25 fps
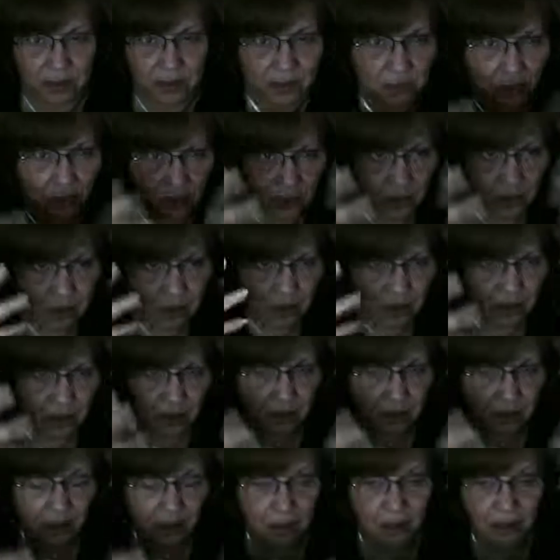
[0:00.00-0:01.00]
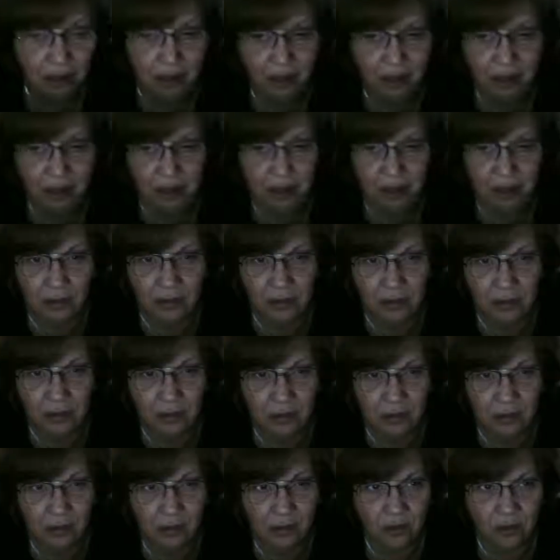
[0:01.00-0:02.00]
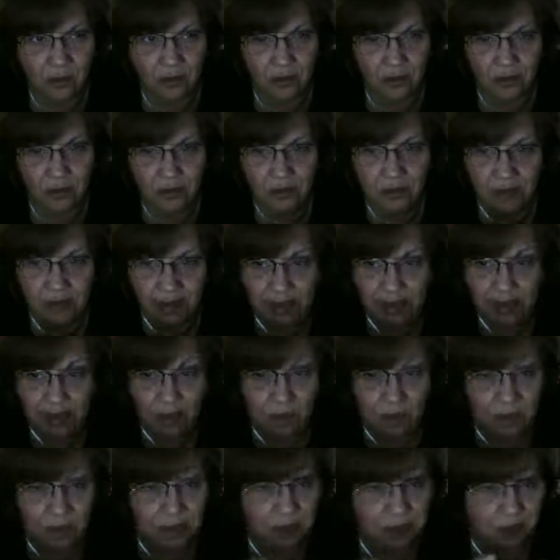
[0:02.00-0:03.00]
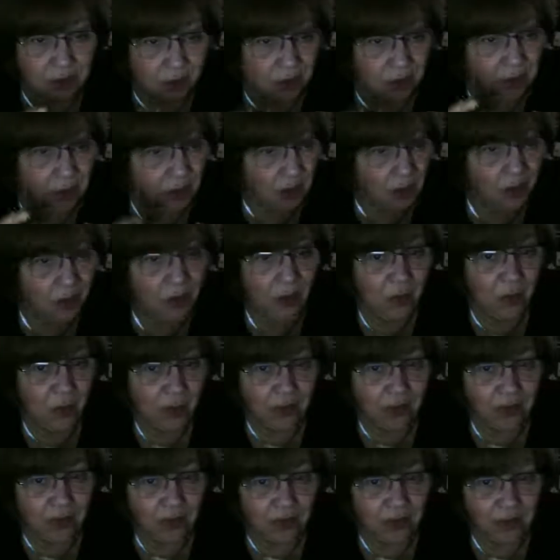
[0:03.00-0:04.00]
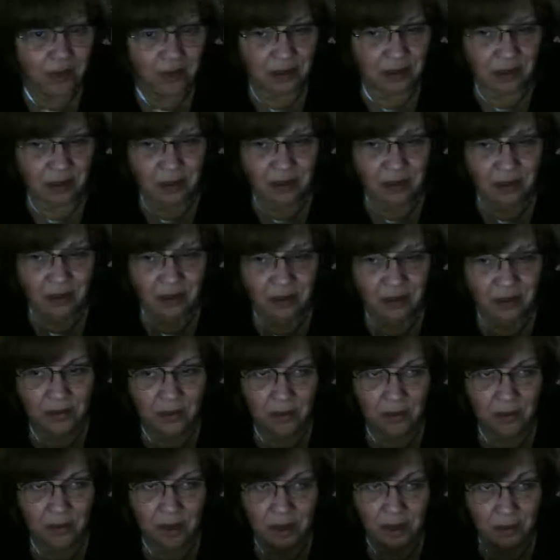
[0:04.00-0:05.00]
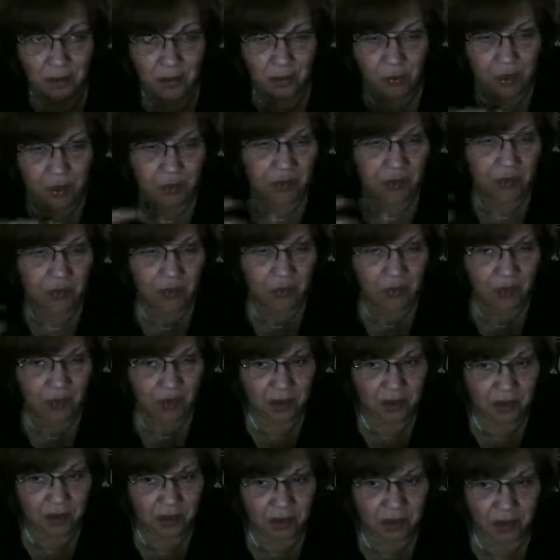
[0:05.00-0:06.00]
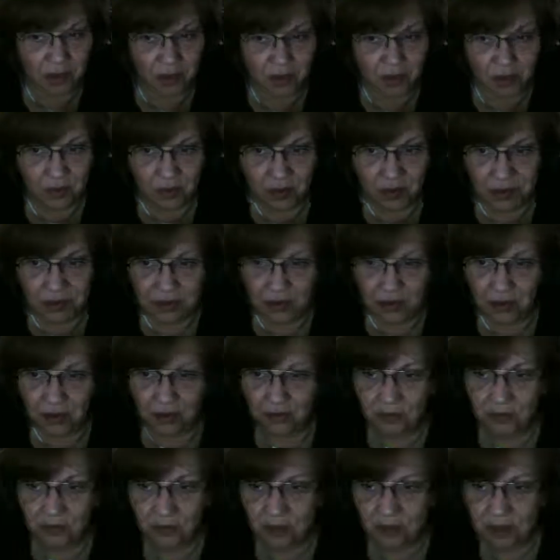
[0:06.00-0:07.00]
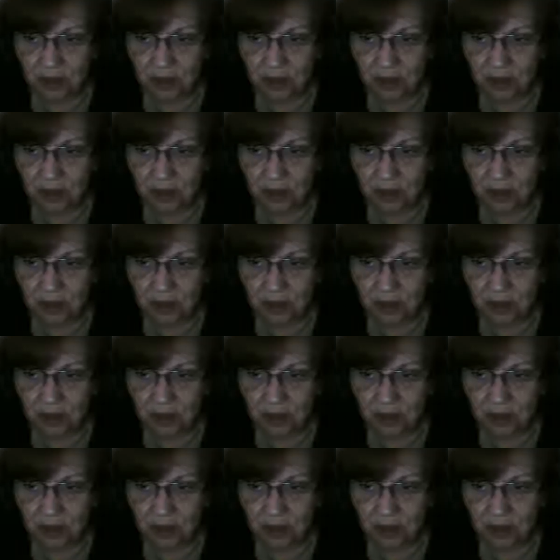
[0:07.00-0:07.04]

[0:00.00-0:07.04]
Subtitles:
door. And so Dan was not on the bus. There were other people on the bus along with myself.